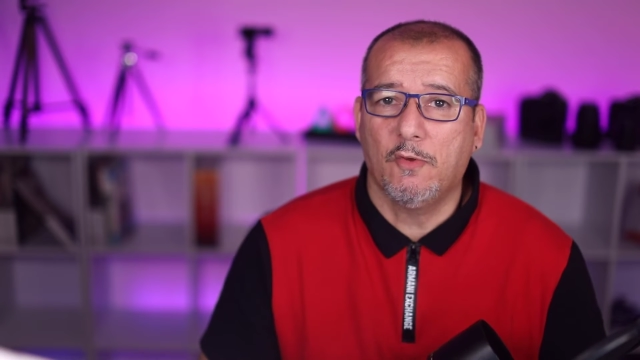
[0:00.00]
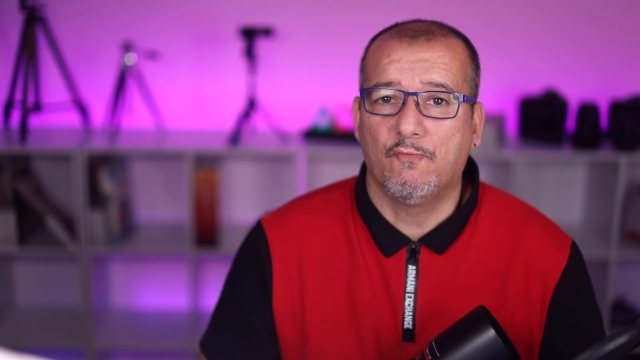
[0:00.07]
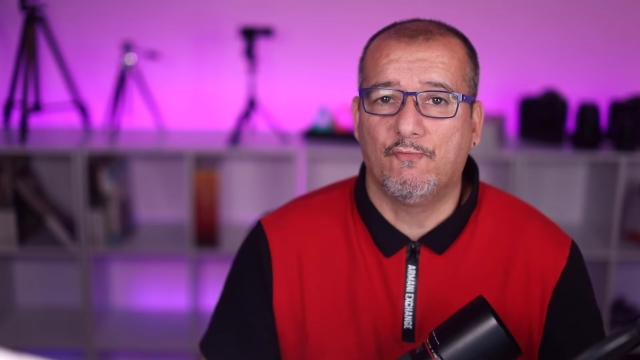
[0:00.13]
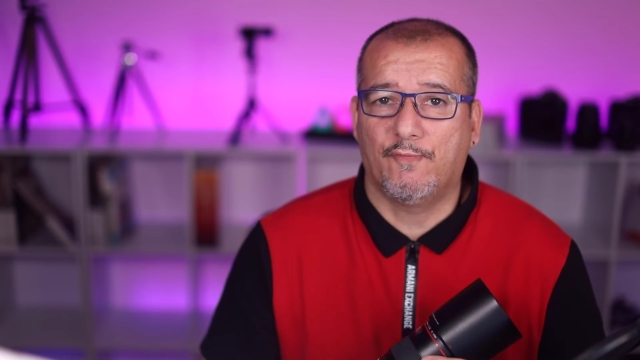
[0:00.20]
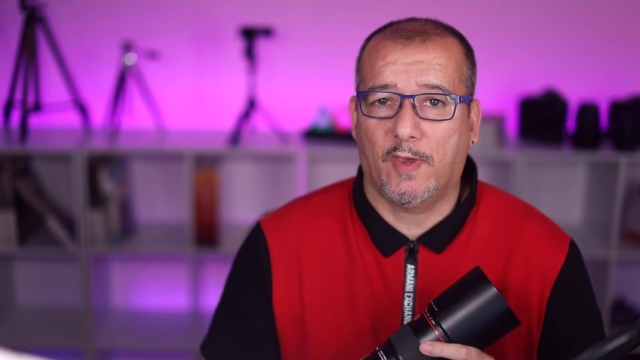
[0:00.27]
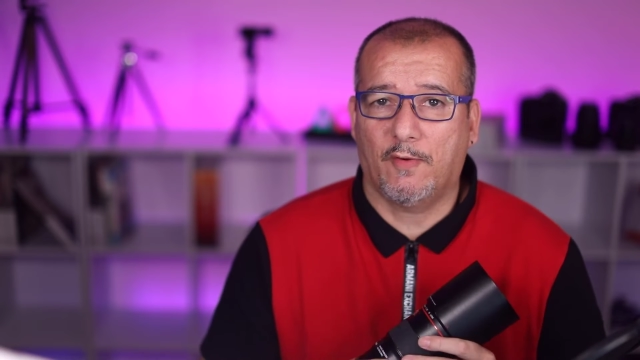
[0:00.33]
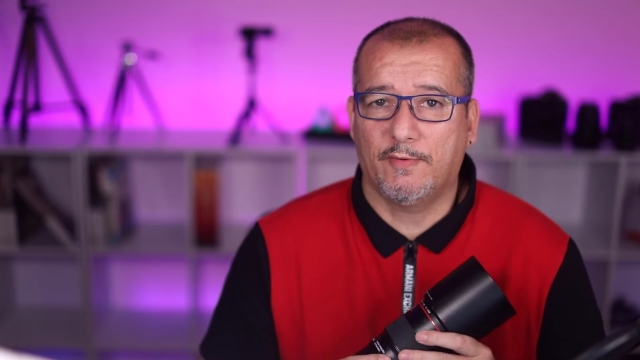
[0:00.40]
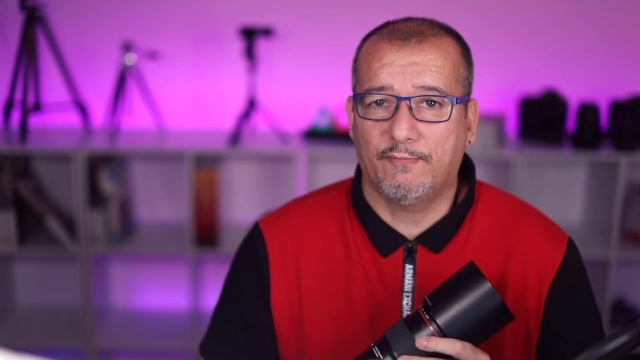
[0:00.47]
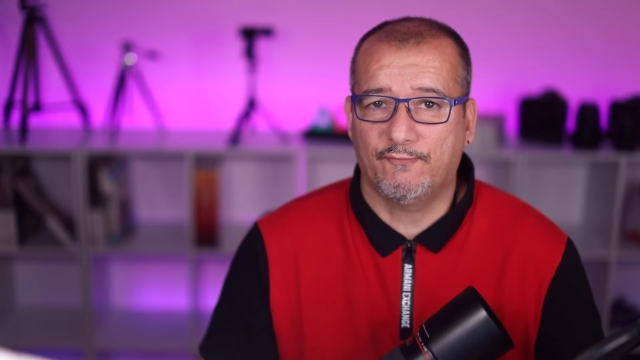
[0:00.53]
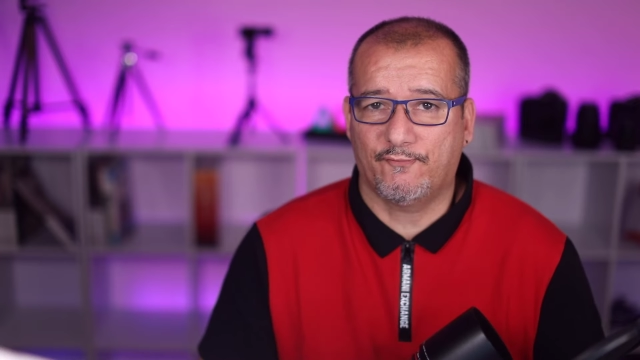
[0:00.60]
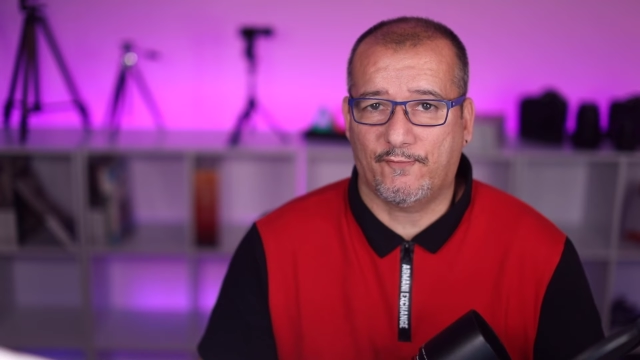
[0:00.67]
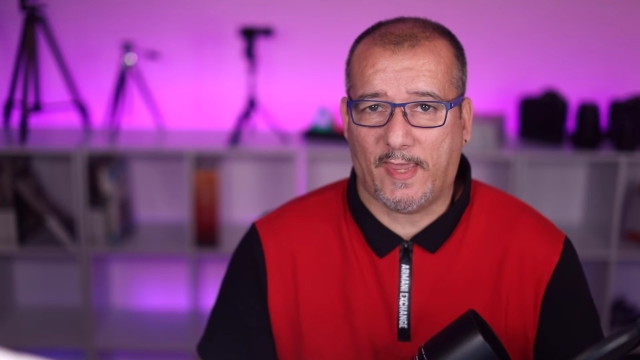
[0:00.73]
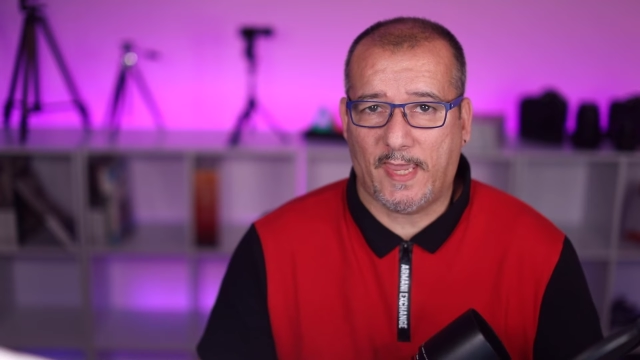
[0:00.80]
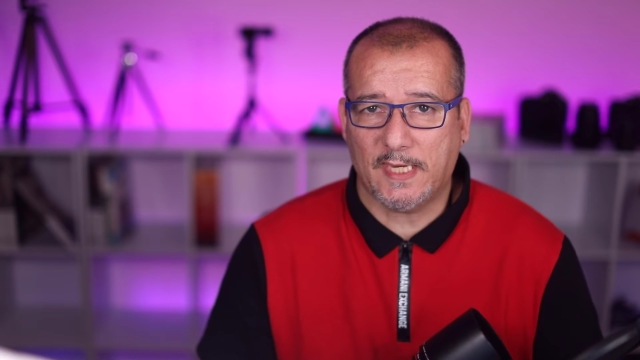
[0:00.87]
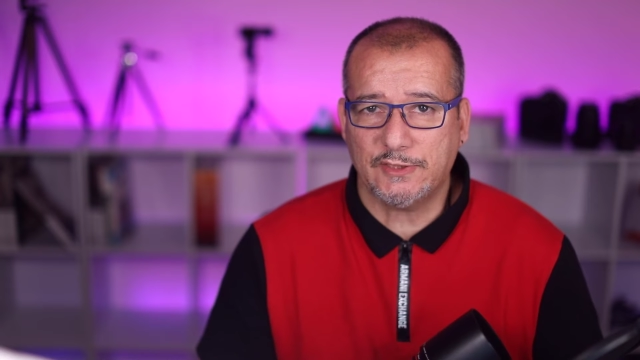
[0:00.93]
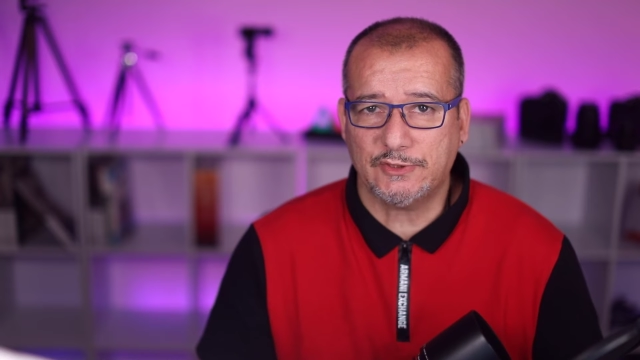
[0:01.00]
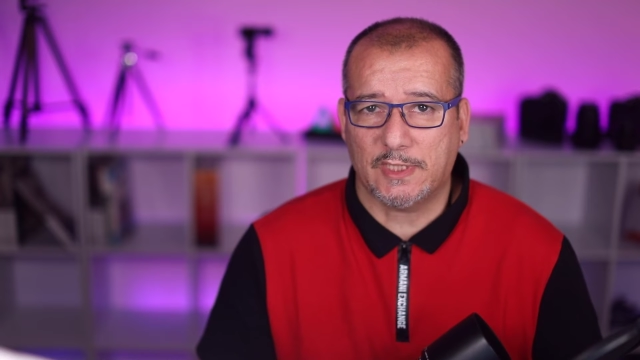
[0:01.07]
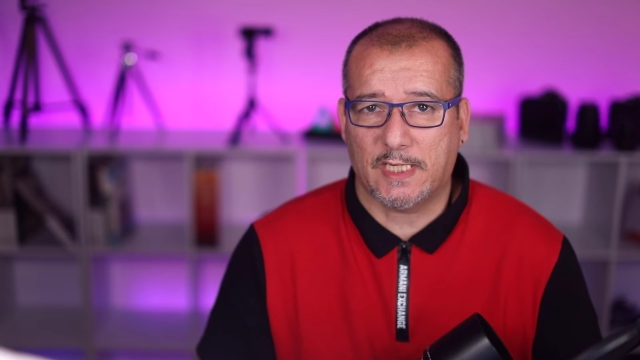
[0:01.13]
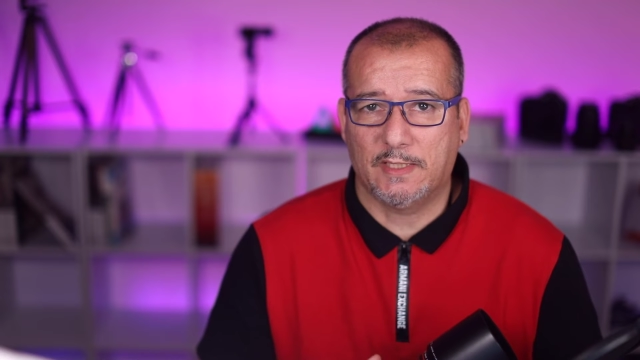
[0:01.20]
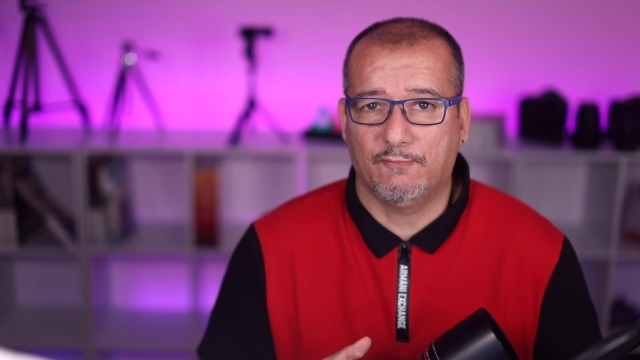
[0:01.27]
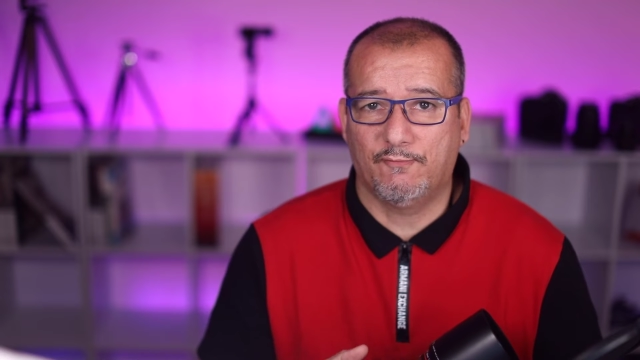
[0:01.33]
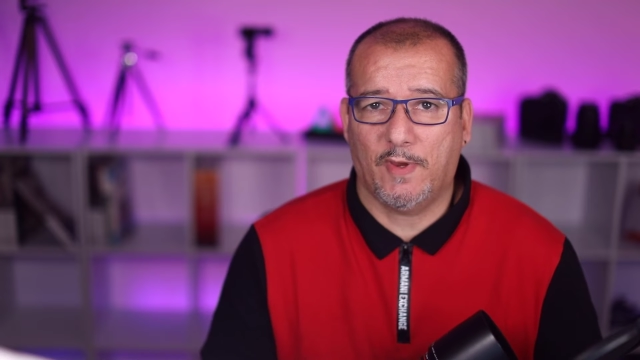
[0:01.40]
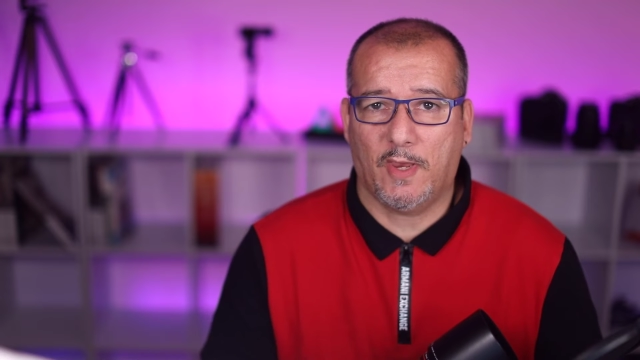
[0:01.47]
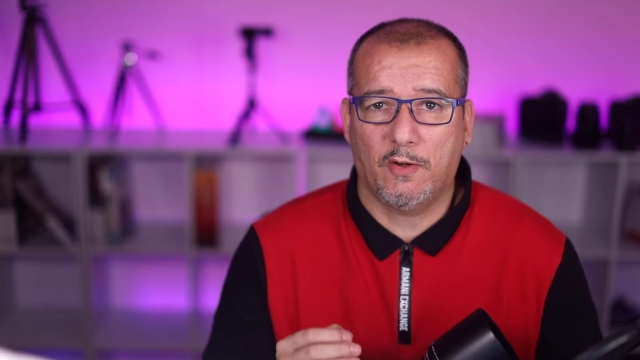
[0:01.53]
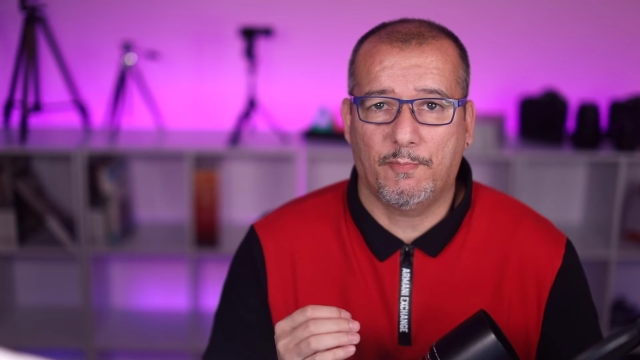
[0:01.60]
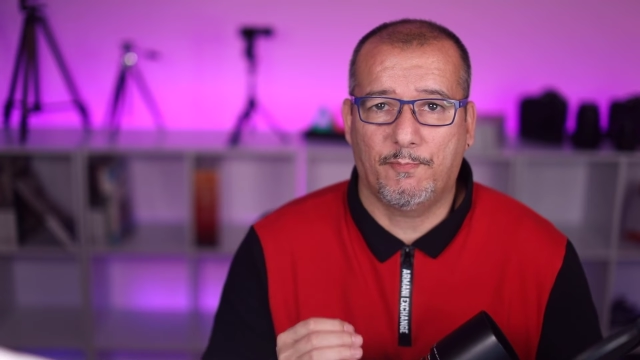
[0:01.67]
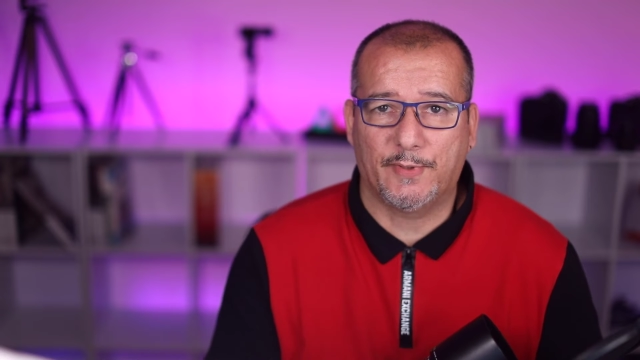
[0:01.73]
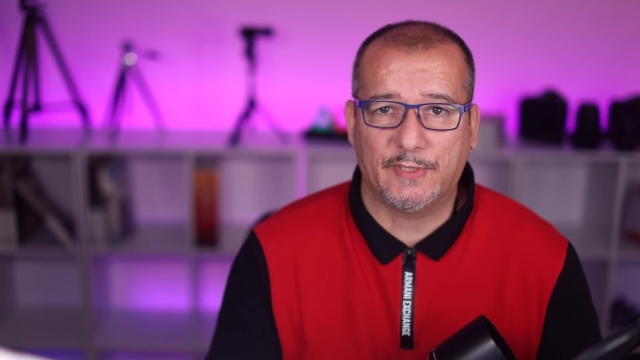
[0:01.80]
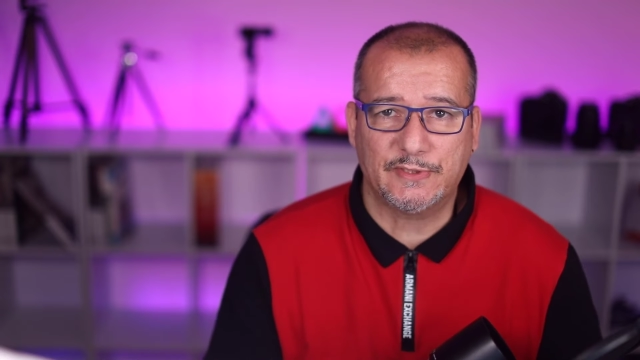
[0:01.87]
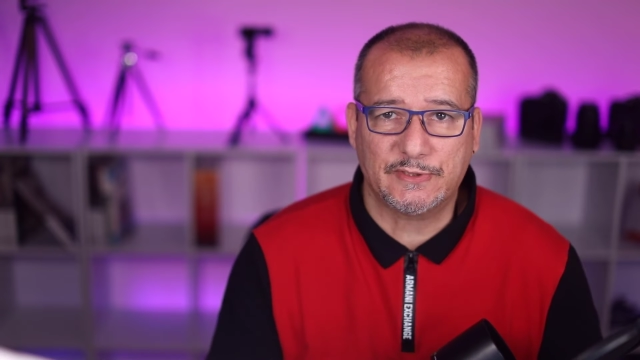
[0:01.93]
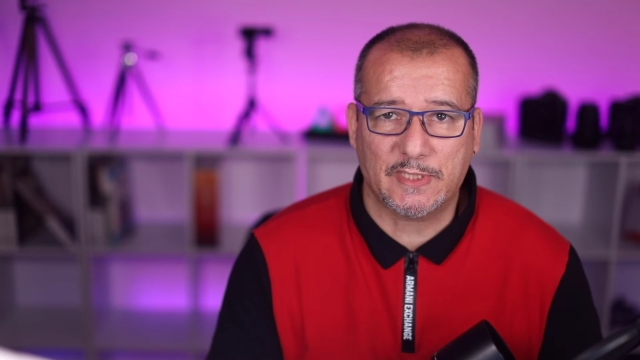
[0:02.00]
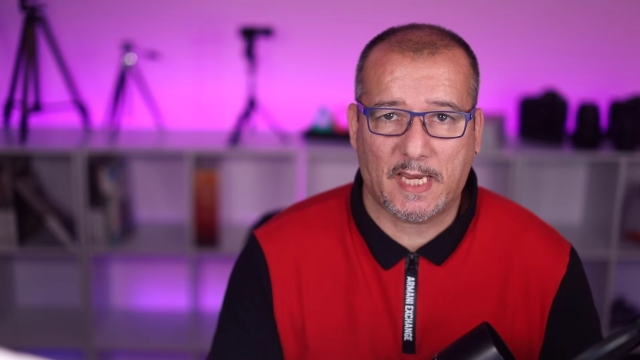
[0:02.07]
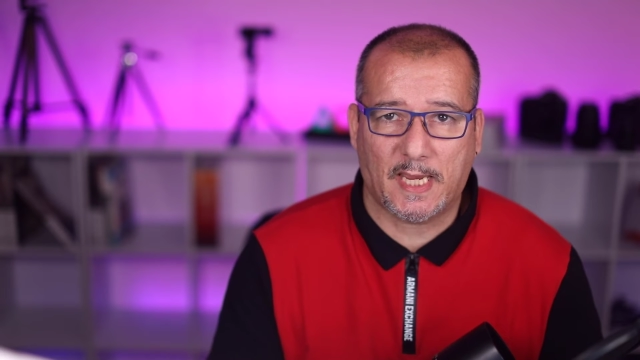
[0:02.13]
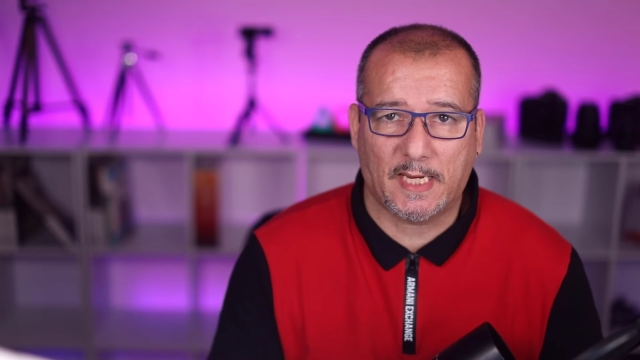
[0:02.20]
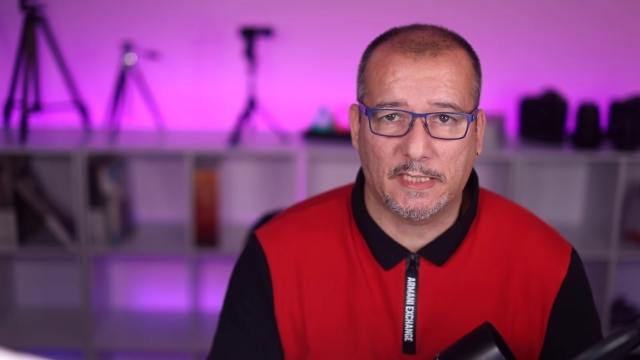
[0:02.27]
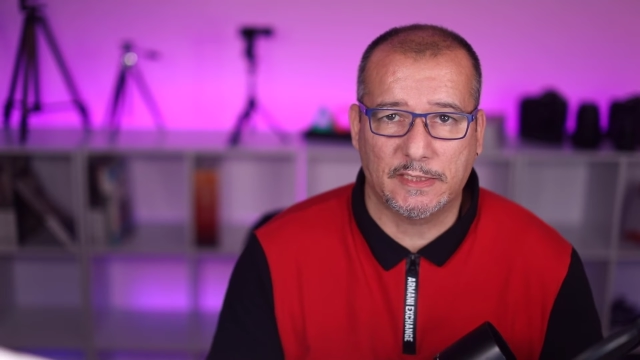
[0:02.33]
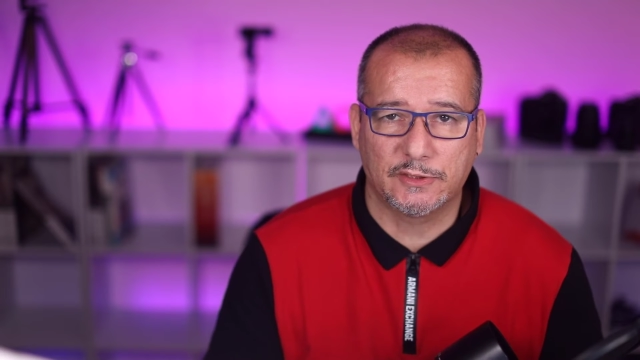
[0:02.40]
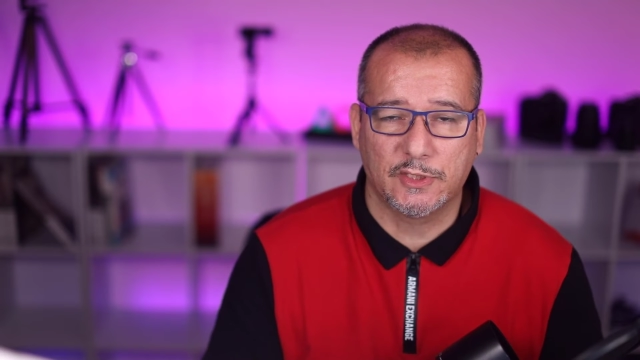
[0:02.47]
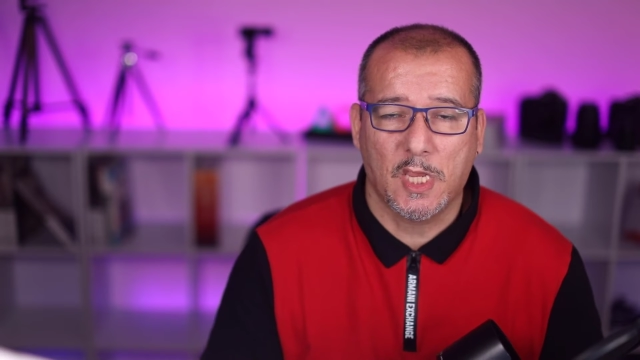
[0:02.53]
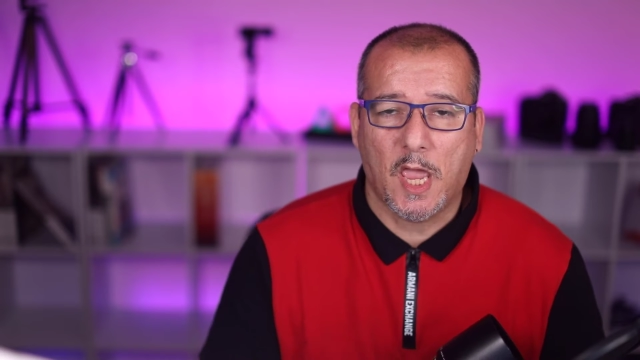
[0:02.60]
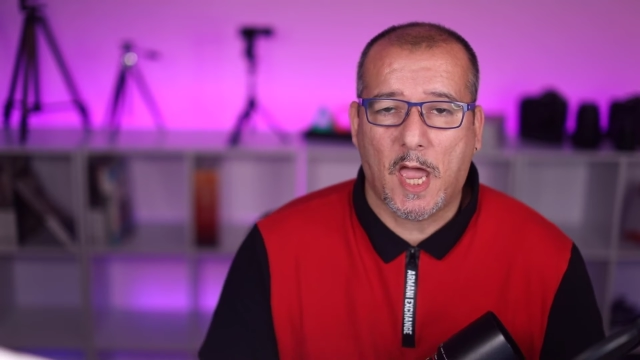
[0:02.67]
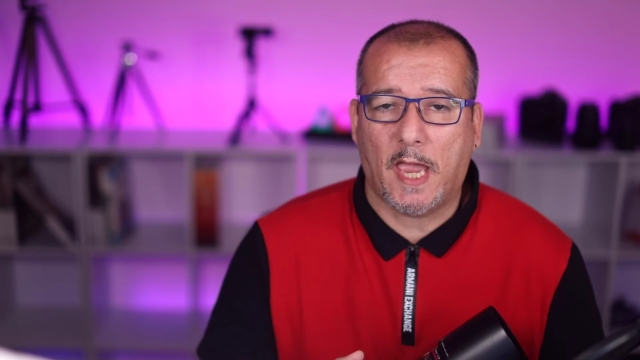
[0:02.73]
very fast, and very precise.